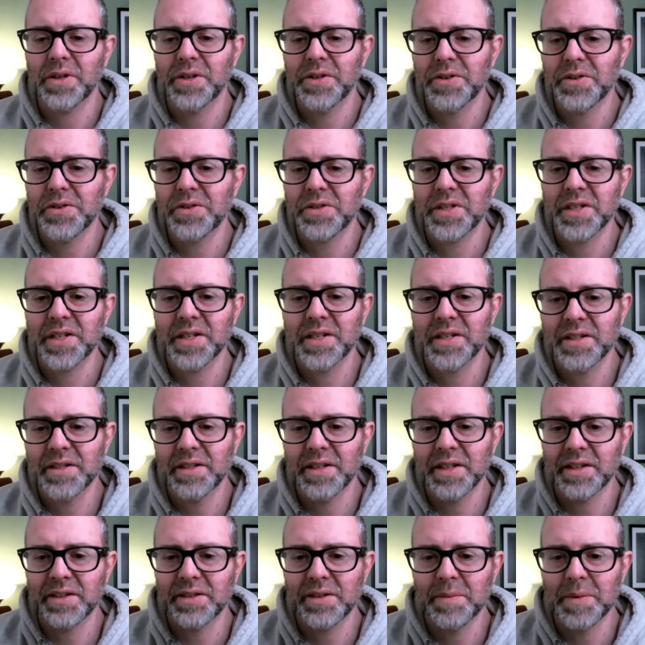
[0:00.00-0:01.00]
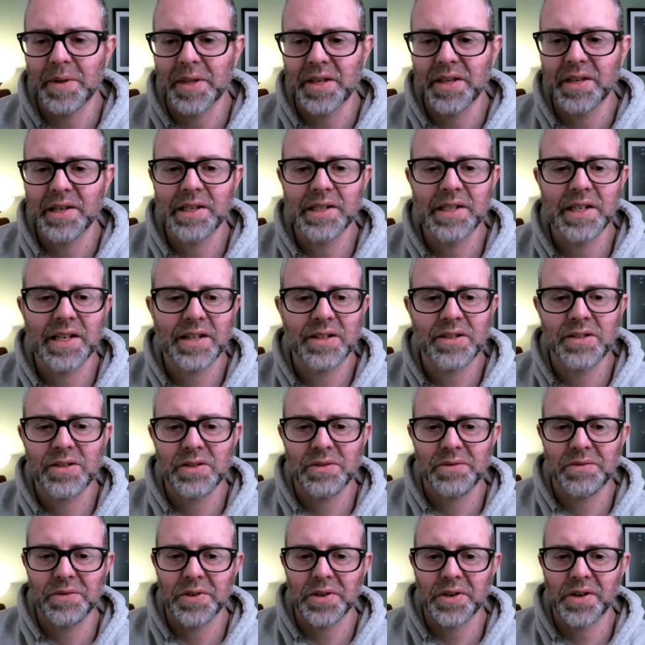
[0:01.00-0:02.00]
understand like some of the key
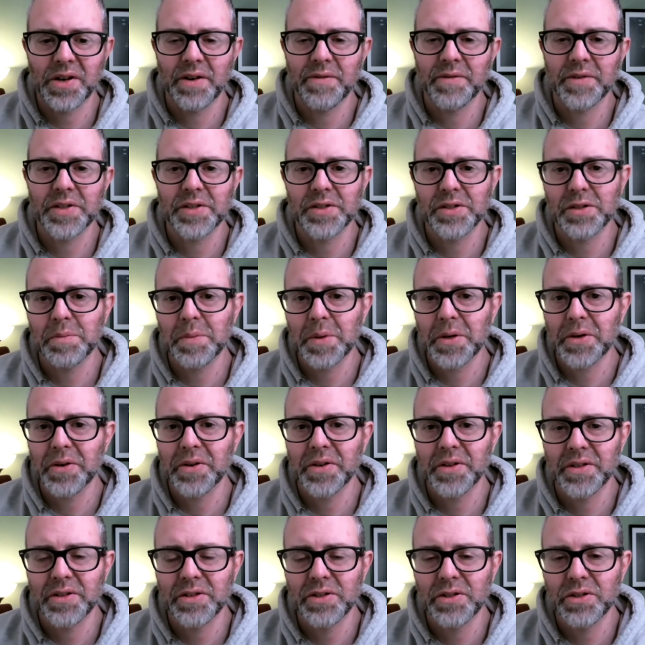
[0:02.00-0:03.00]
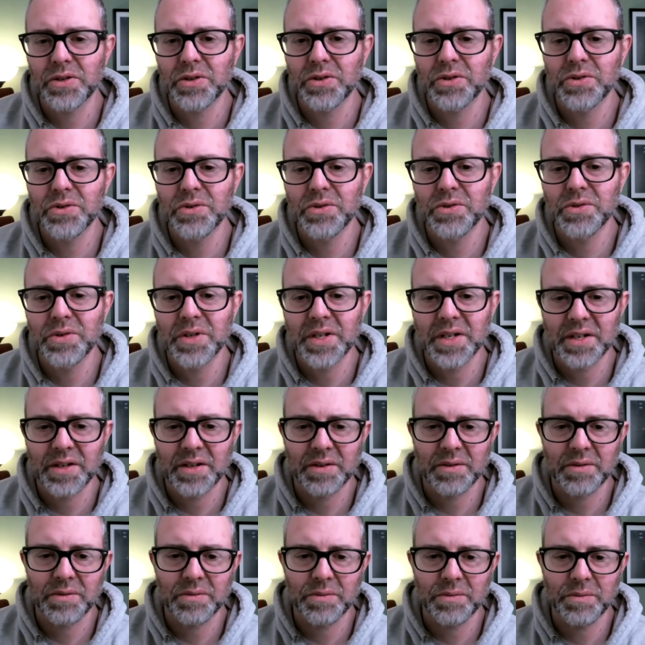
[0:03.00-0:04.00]
dates for governance period two,
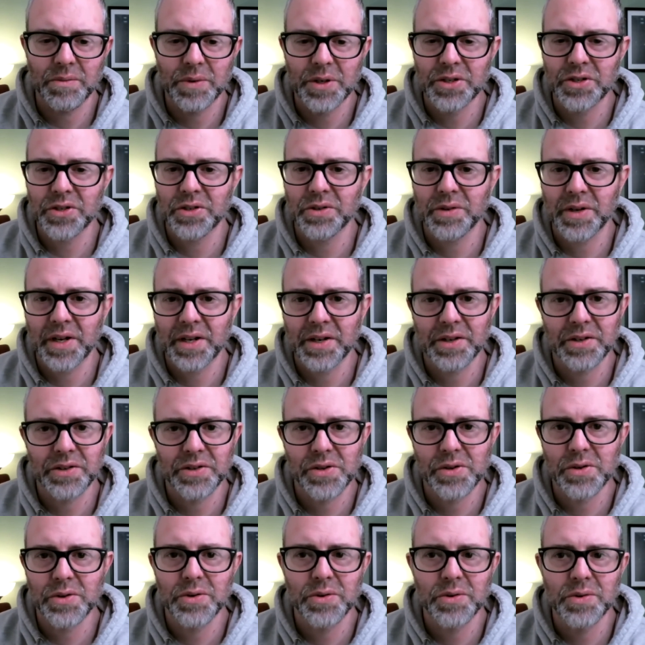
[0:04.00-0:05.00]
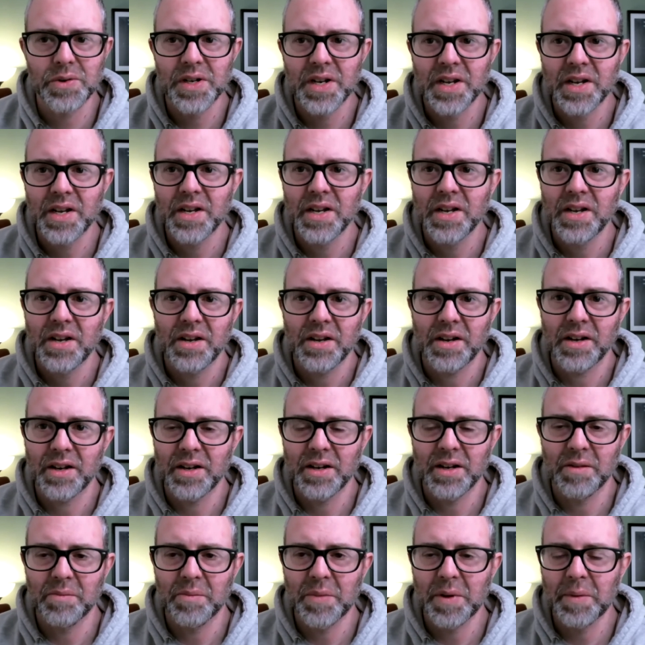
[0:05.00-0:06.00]
what you got to do,
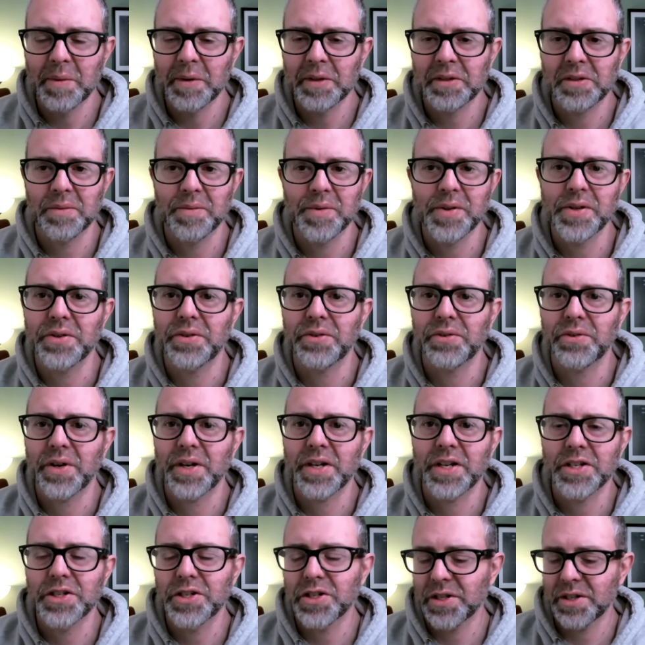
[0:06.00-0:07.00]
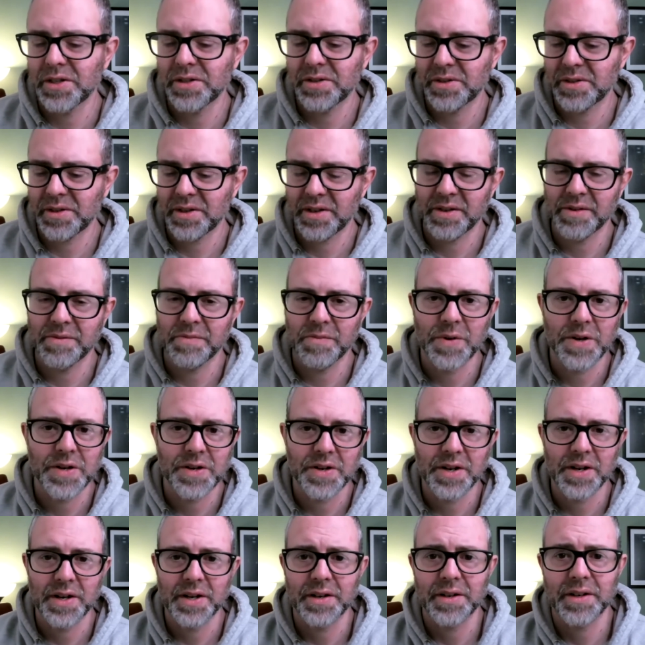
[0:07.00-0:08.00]
um, maybe some of the strategies and
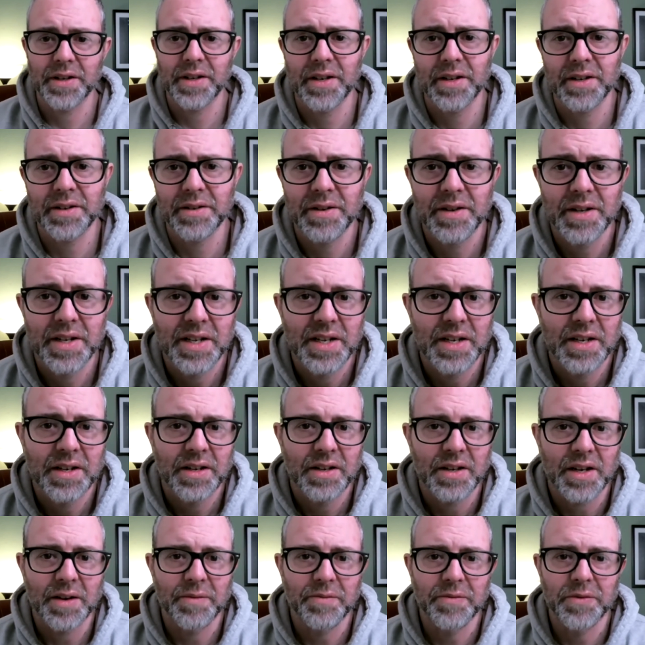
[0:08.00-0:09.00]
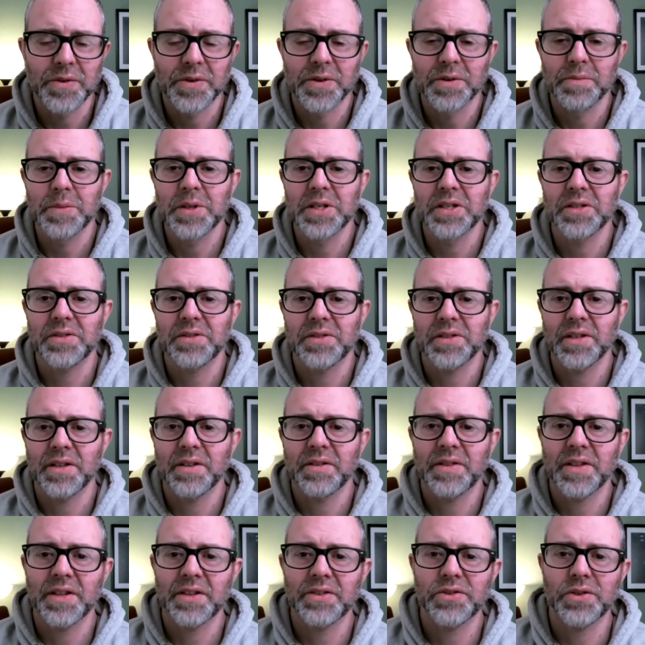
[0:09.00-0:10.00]
whatnot. Again, I'm Frugal
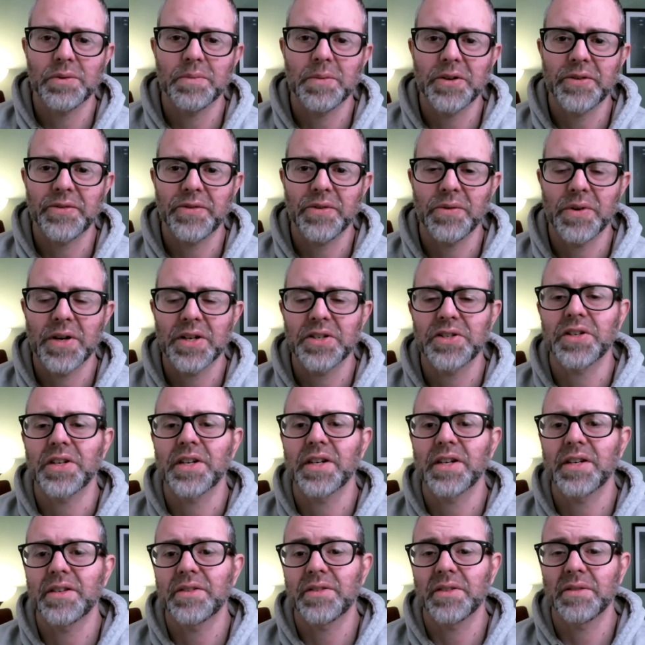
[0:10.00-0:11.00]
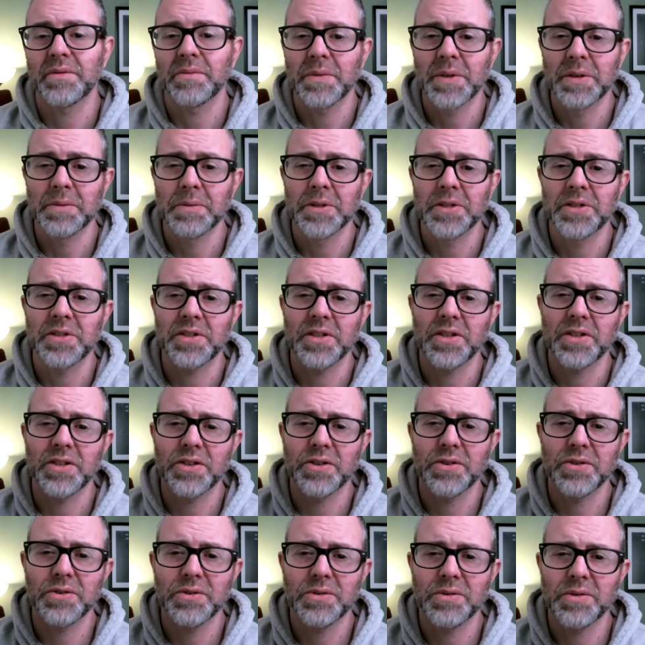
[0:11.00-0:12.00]
BC. Thanks so much for watching, guys, and we will see
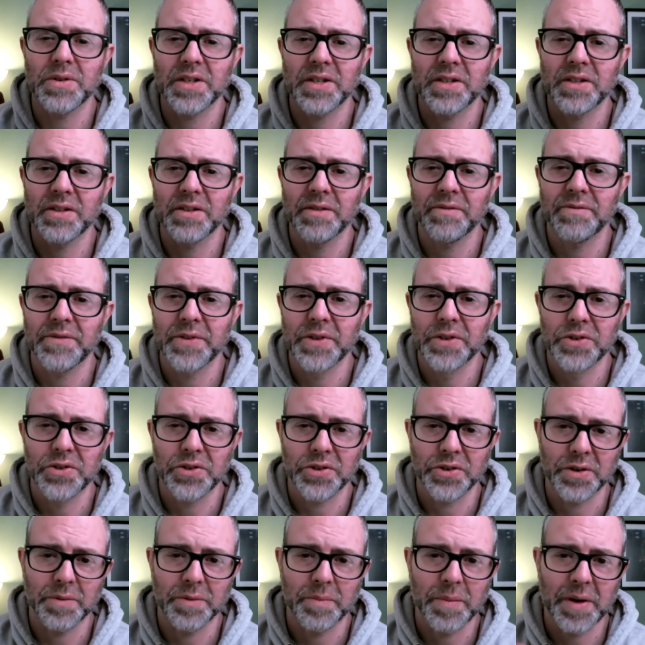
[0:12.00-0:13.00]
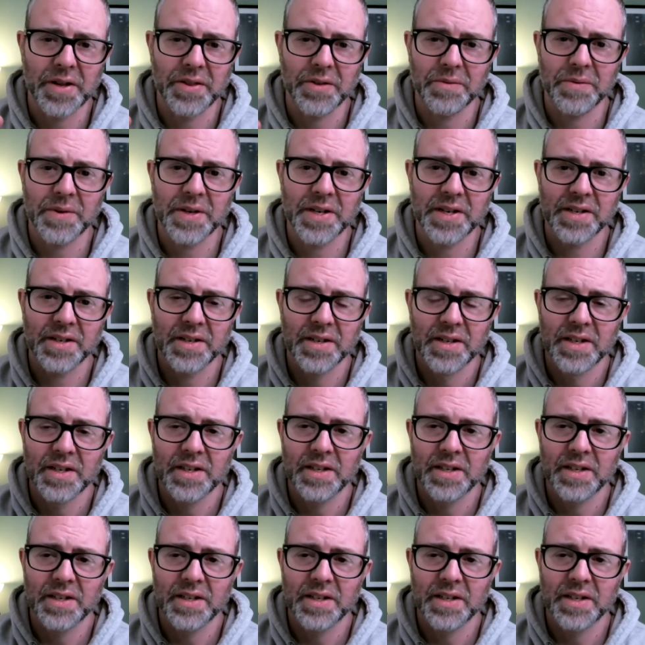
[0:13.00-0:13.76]
you in the future. By the way,